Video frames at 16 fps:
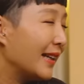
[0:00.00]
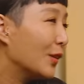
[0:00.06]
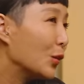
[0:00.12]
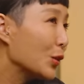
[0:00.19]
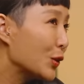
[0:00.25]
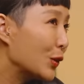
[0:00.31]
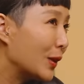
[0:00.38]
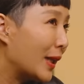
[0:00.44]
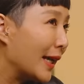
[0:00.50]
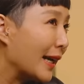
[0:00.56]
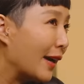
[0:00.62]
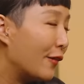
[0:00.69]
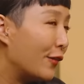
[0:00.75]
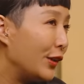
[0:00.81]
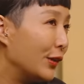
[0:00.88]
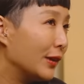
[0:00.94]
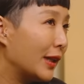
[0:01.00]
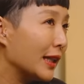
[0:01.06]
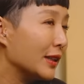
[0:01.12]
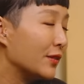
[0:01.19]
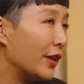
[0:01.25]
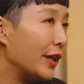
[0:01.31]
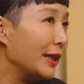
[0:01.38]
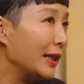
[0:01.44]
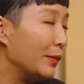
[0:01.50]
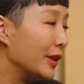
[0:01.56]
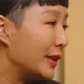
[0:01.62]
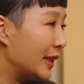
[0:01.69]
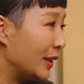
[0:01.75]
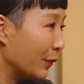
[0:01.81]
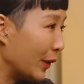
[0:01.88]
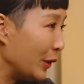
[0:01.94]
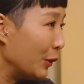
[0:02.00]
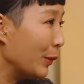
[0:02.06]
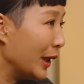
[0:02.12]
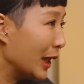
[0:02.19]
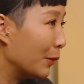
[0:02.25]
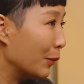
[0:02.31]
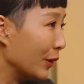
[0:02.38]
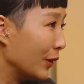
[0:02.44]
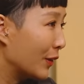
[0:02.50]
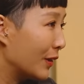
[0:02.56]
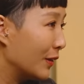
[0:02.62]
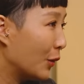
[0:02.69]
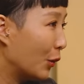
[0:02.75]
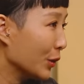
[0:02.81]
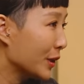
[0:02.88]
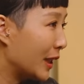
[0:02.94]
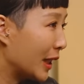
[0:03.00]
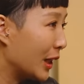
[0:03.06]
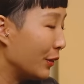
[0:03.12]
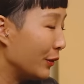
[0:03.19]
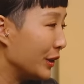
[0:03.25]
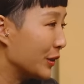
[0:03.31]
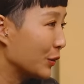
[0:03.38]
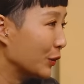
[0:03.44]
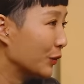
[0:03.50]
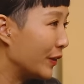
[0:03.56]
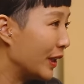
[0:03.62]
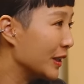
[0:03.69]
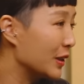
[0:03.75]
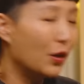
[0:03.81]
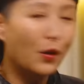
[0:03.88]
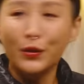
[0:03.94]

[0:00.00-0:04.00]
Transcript: And also, like, I feel like it's very limiting when you meet up with old secondary school friends.